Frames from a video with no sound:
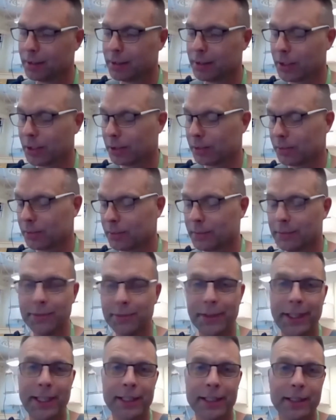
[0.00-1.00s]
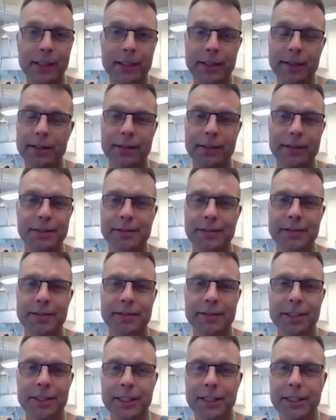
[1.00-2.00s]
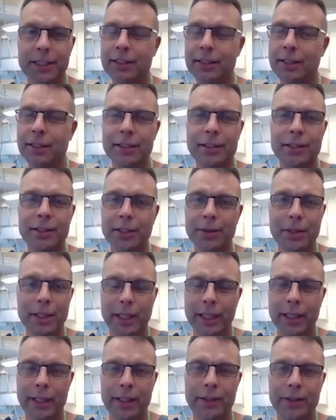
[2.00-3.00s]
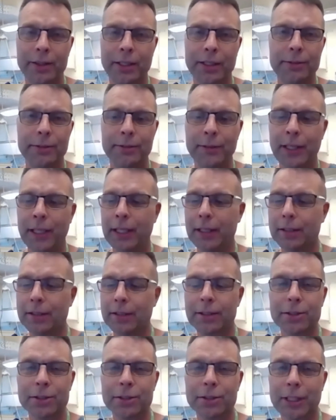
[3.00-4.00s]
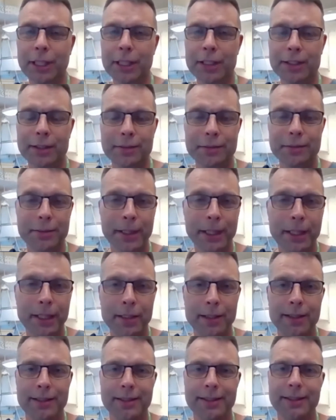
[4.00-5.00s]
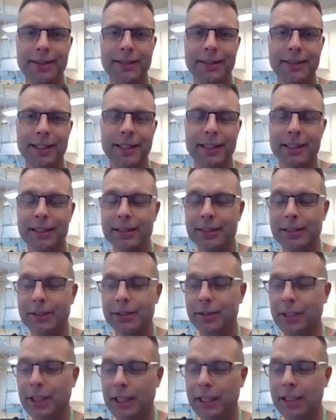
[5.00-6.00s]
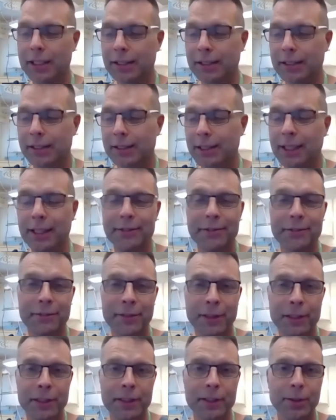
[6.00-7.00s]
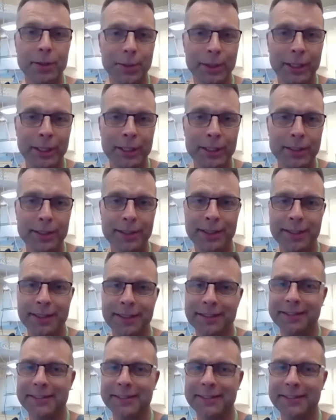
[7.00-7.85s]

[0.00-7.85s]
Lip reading: So failing is it's okay. You can fail a constructive way, and you can have fun doing it.